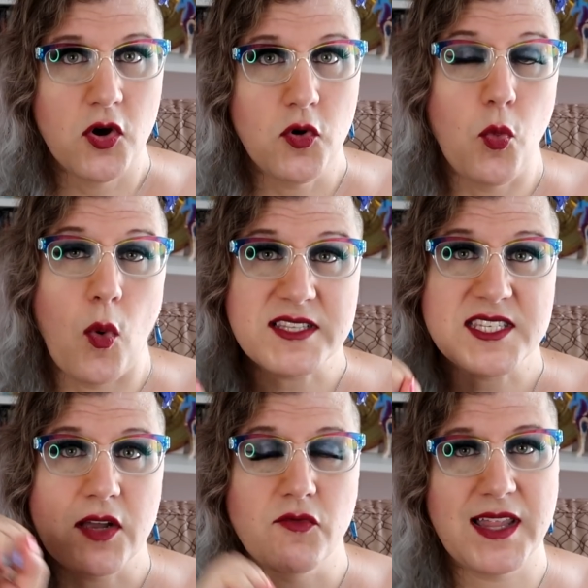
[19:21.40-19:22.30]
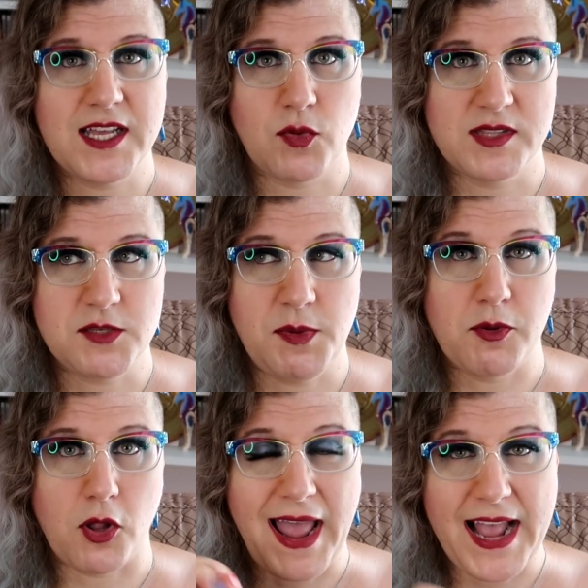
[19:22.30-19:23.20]
who once they realize what these
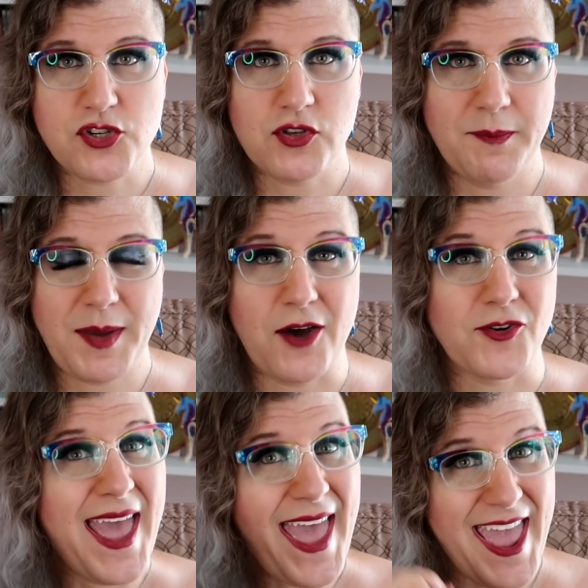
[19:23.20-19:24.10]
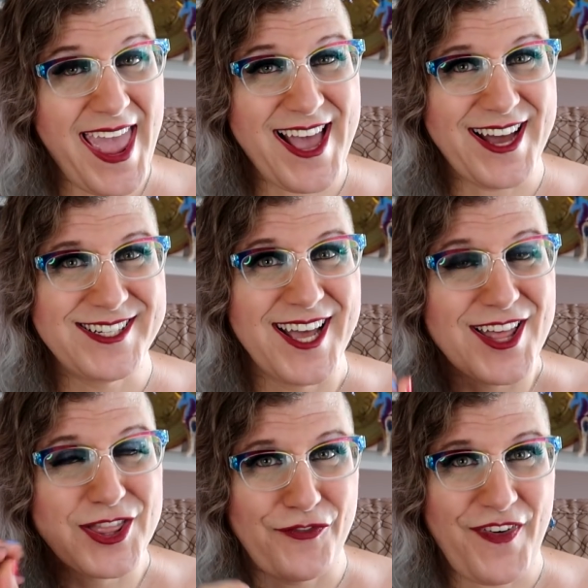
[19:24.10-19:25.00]
people are actually about and
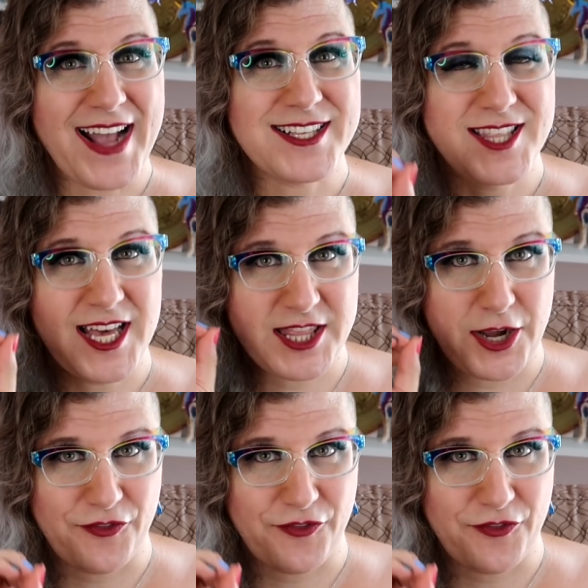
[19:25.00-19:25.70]
the fact that their